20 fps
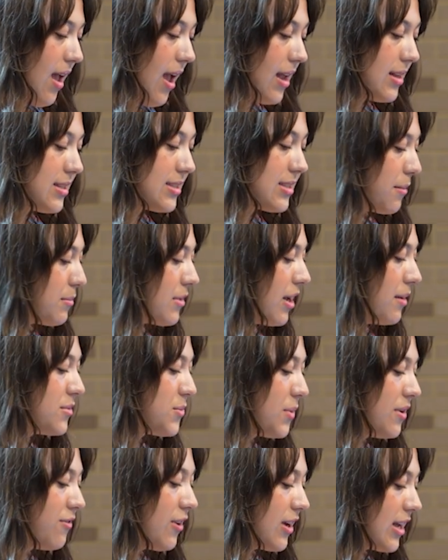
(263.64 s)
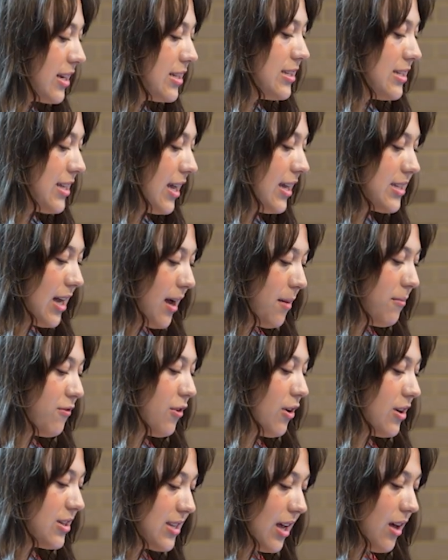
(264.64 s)
And sometimes we forget to take time
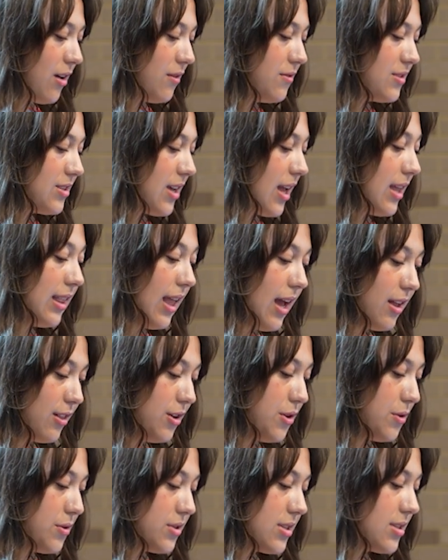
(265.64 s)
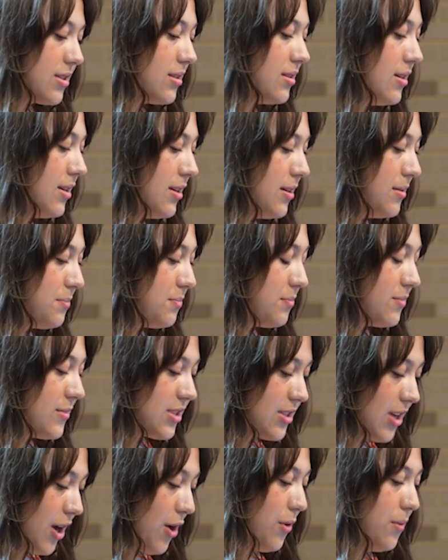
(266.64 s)
for ourselves and let loose.
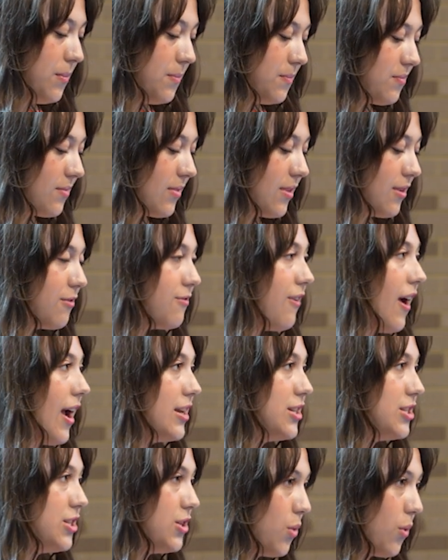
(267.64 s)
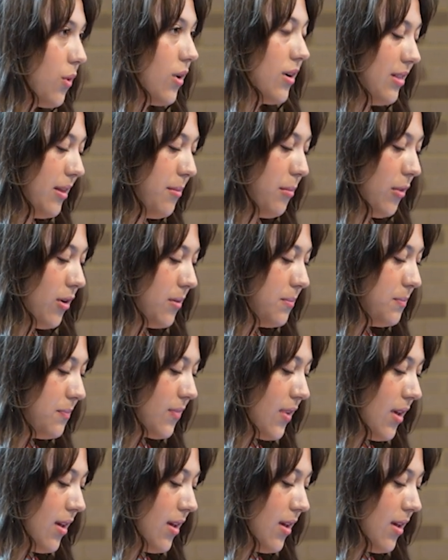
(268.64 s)
So, find your glimmer.